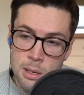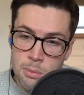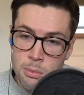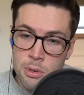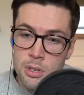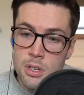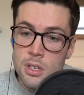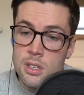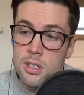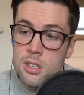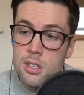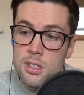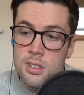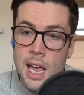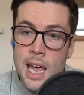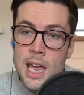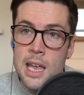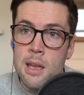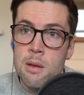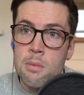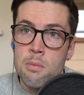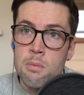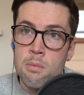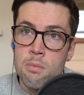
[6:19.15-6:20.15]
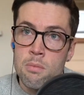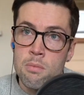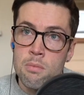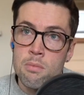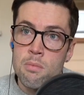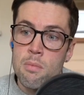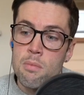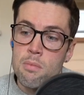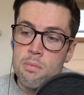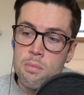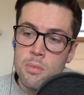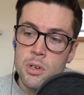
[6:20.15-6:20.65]
but the same
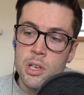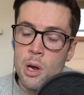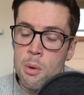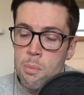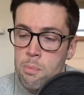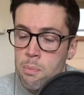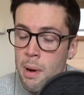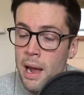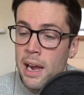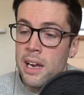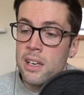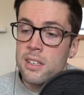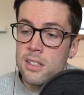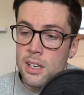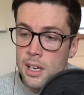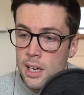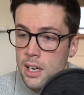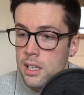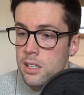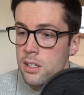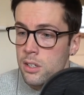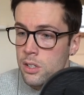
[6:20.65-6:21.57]
you know basics